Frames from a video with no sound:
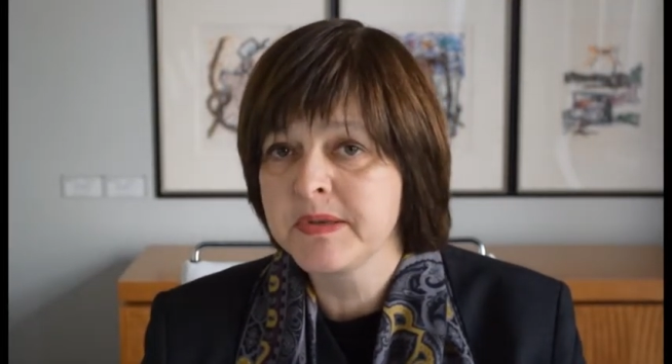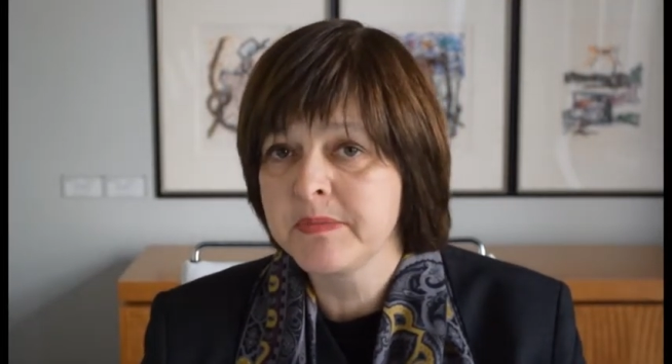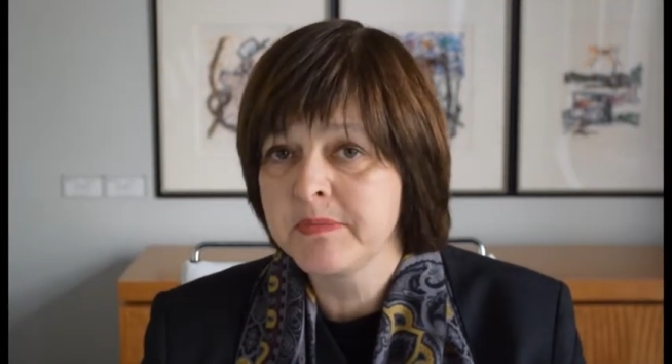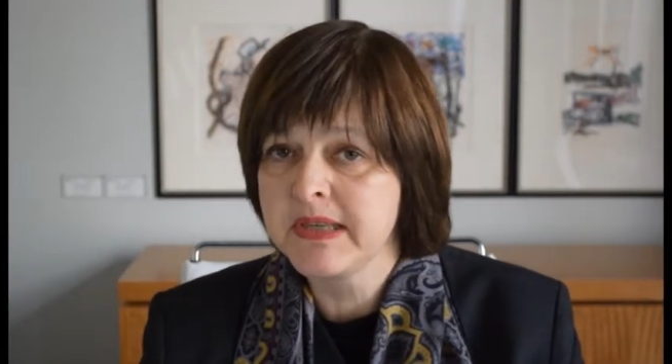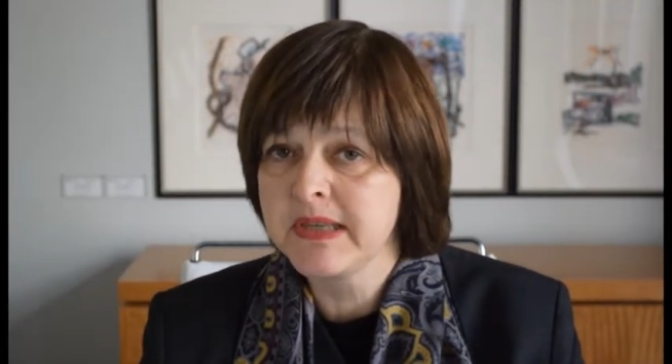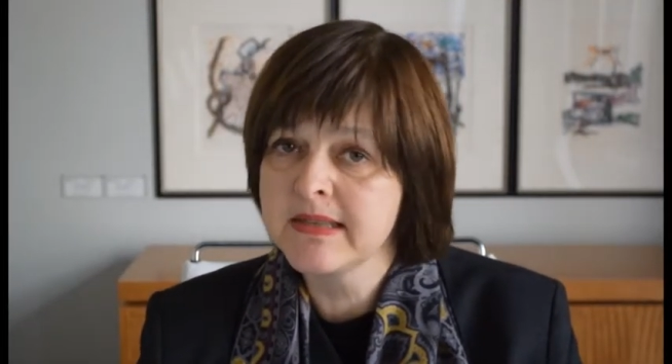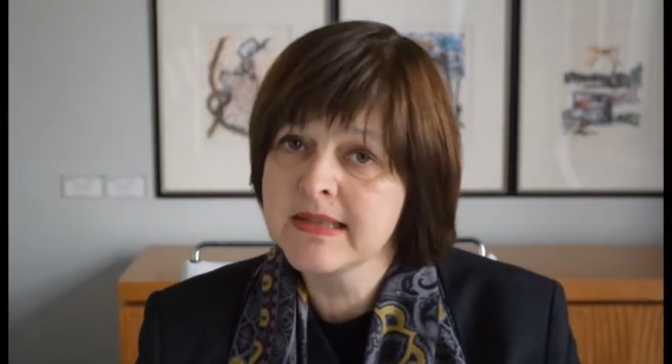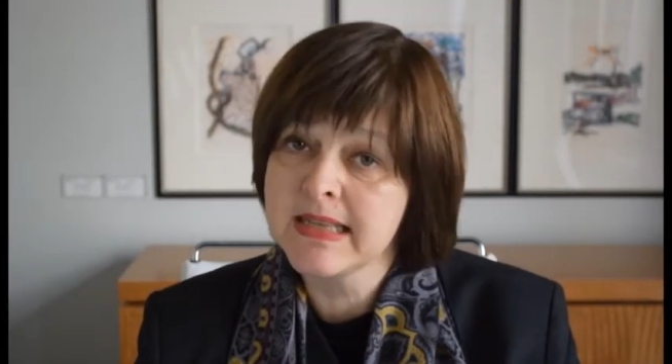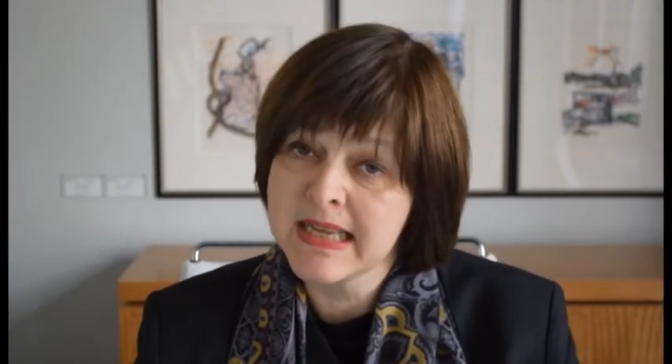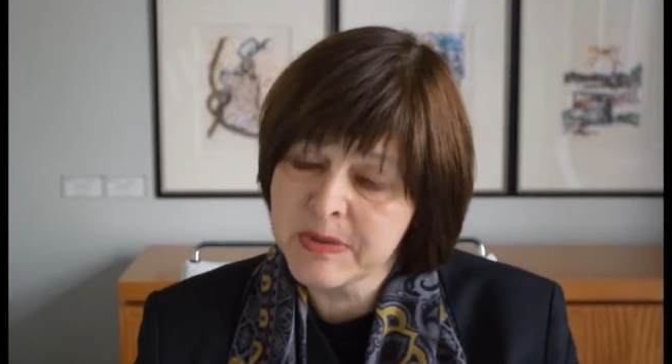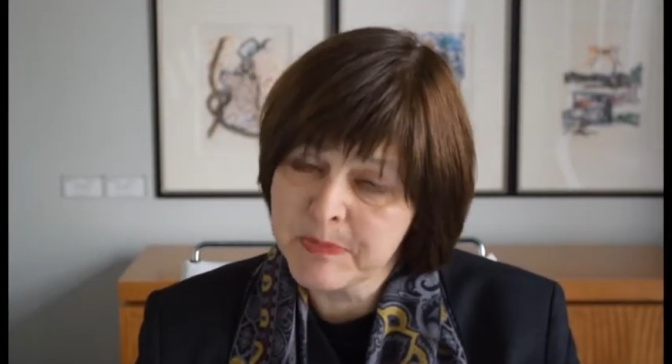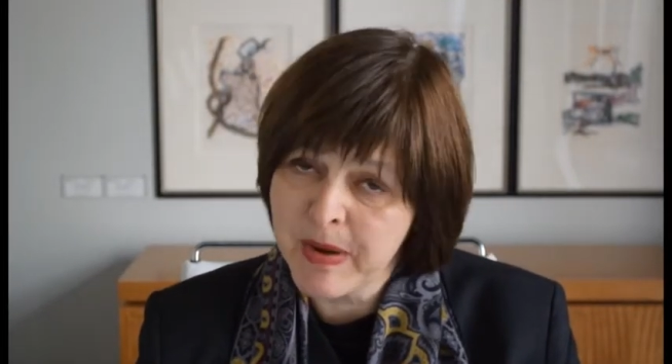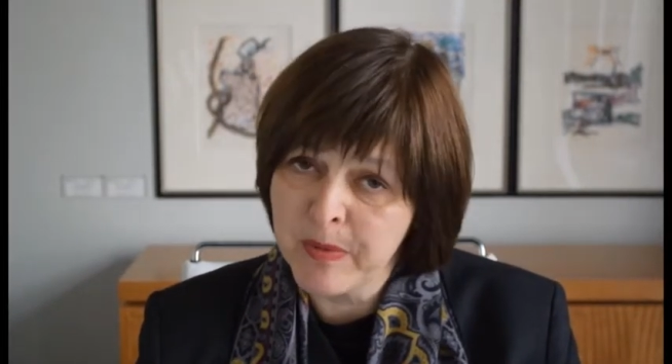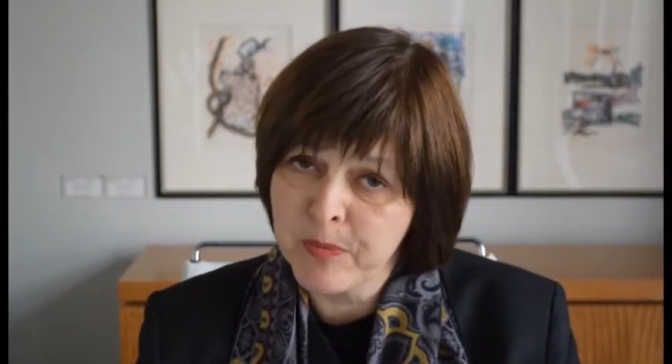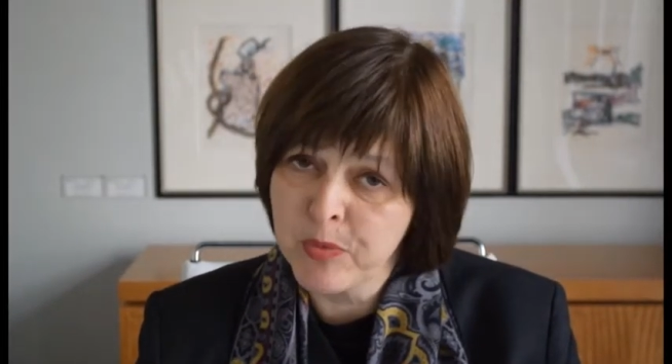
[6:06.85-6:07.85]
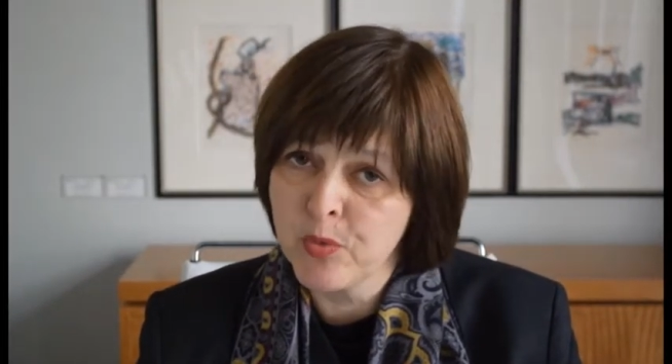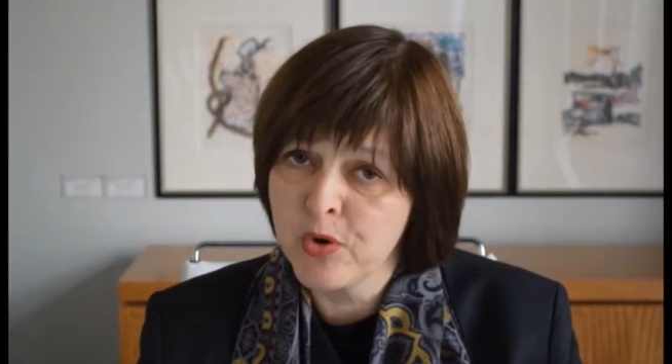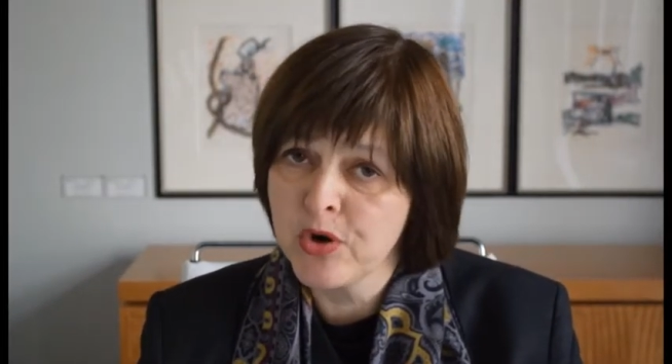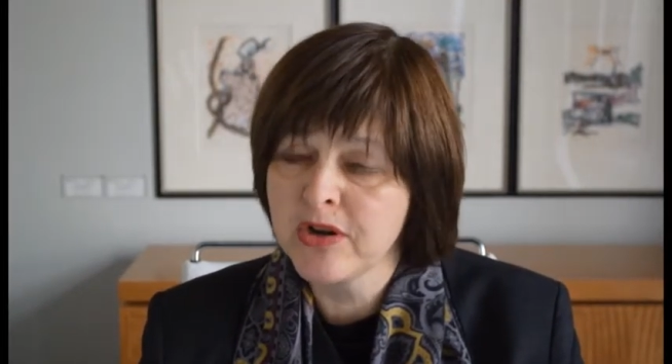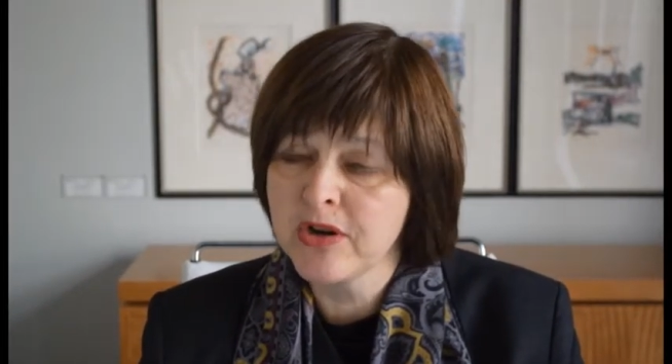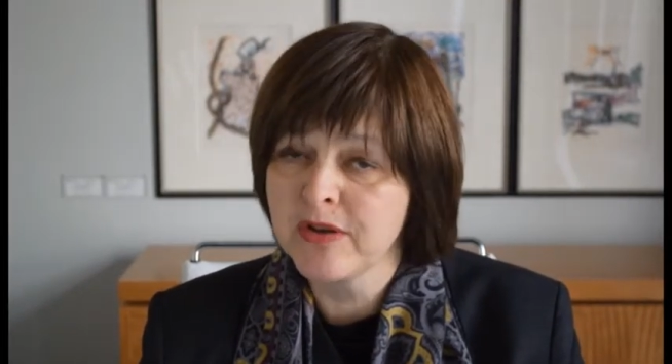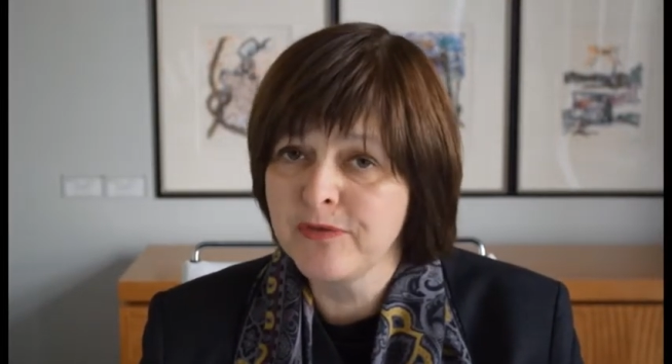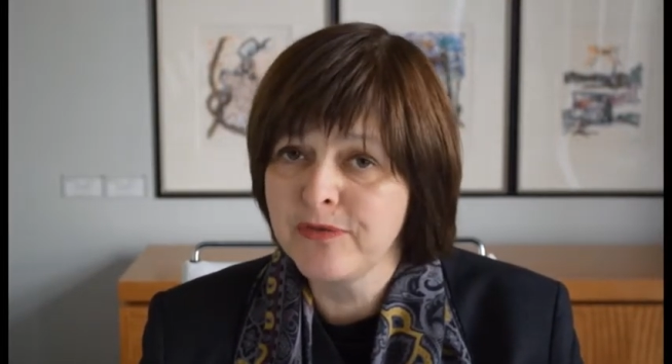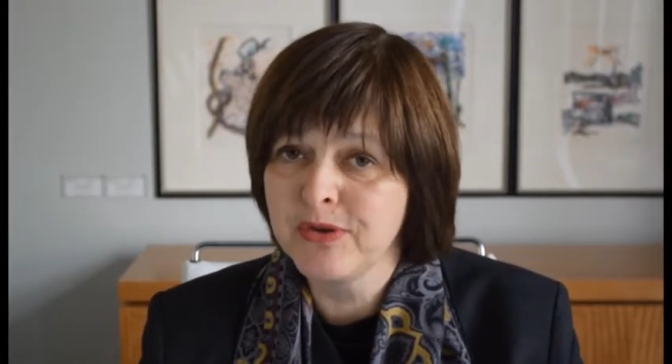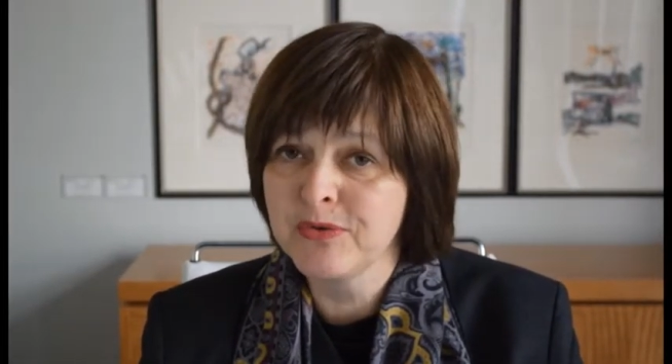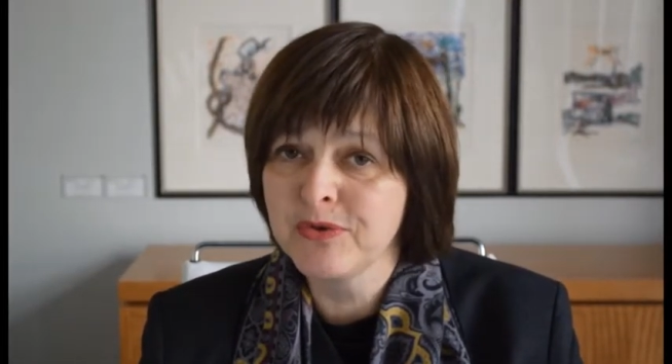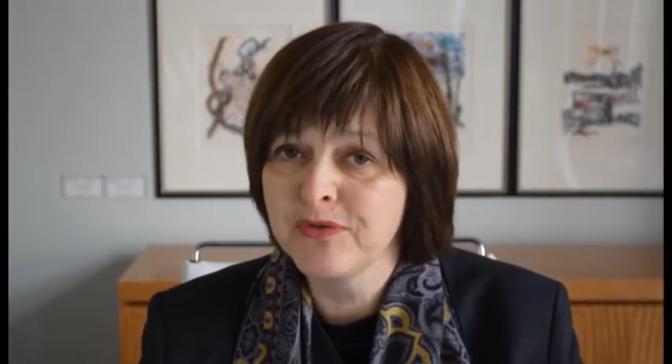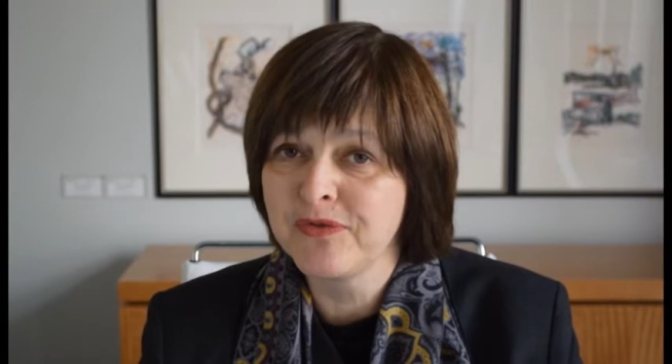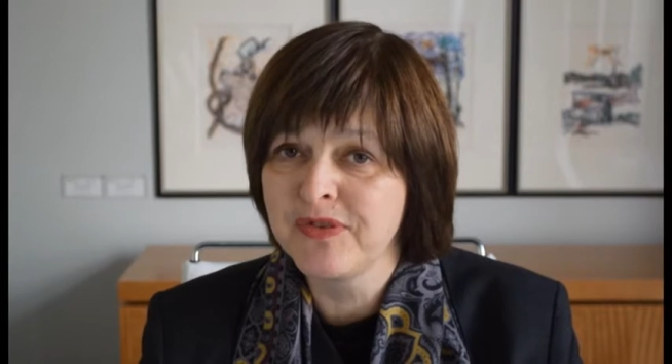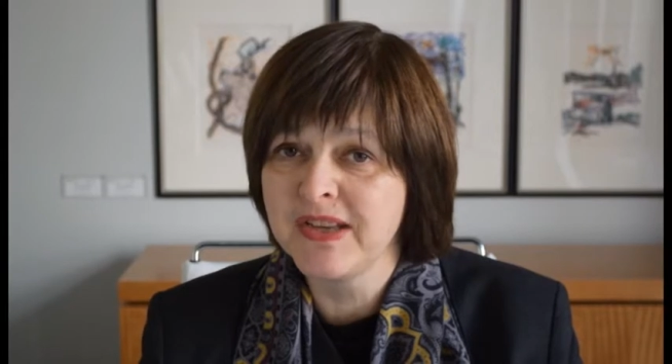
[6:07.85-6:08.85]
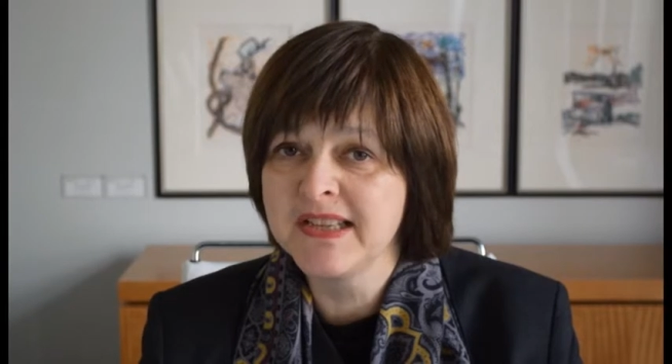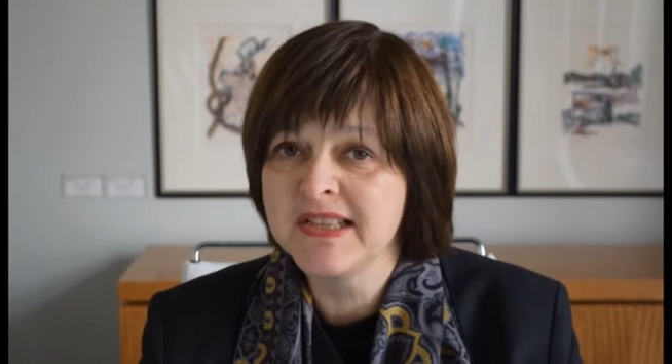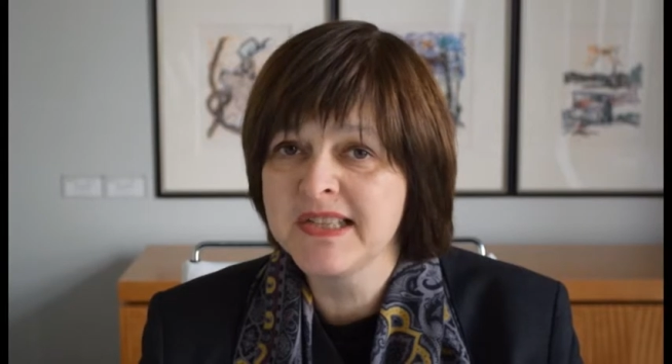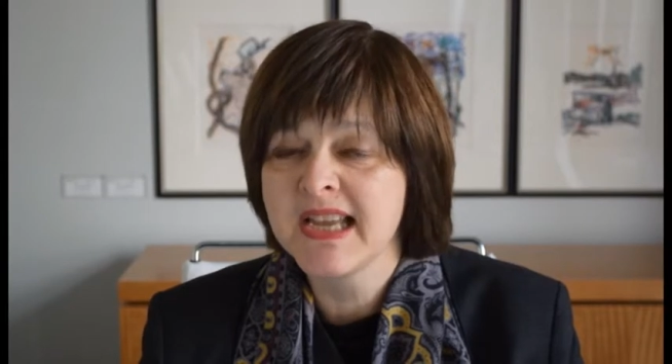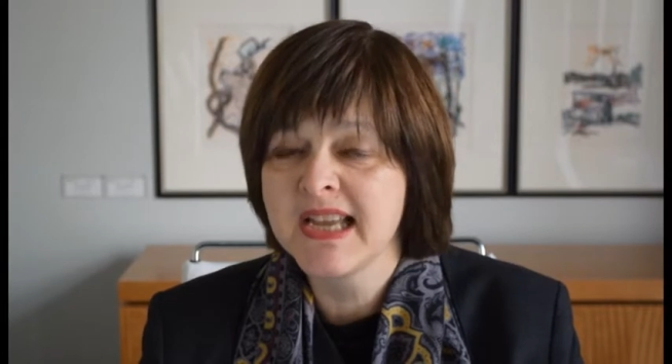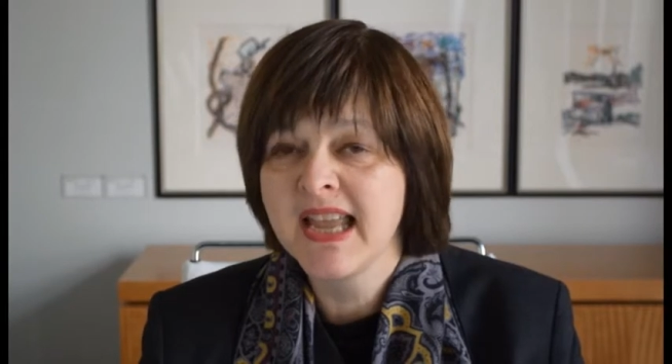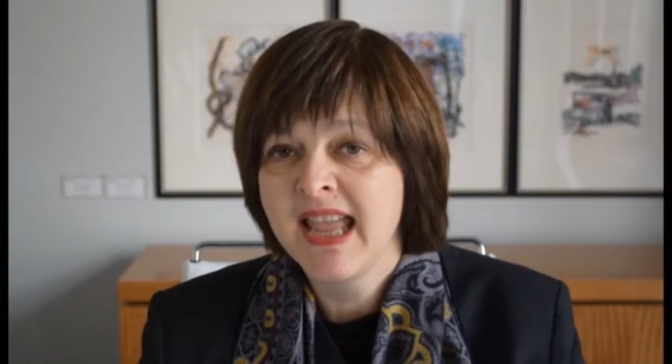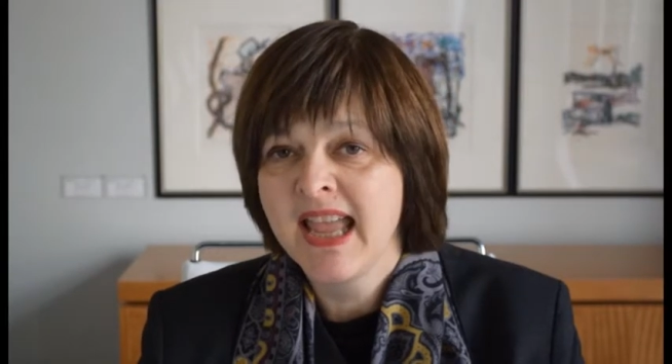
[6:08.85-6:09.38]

It means less paperwork and fewer fees.